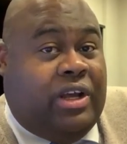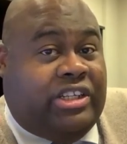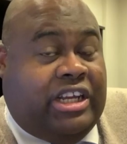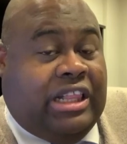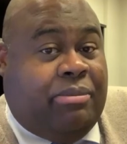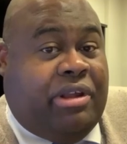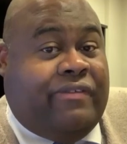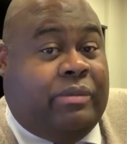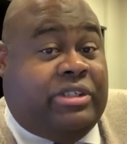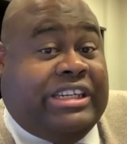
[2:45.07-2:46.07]
a
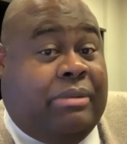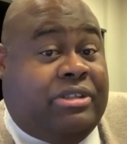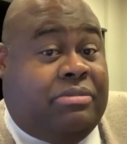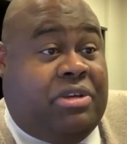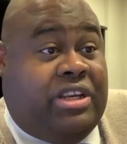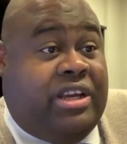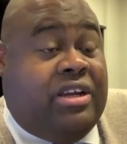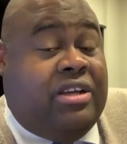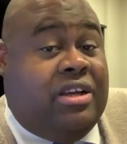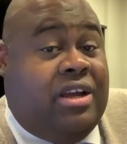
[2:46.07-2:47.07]
gentleman from Champs Media.